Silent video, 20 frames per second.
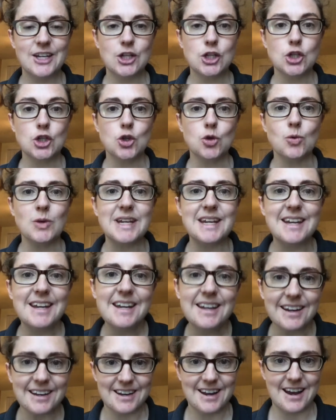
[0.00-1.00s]
to eat
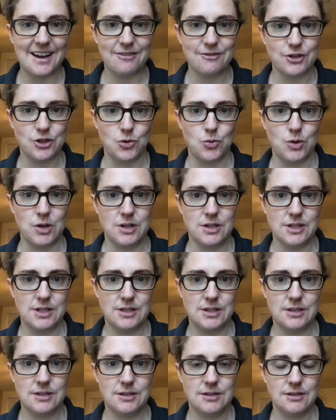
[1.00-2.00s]
it
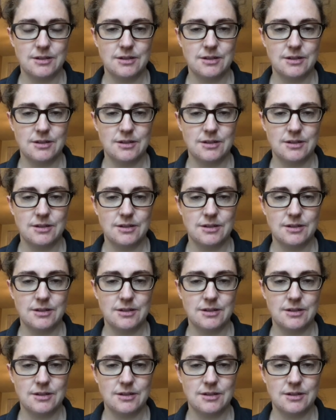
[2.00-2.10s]
afterwards.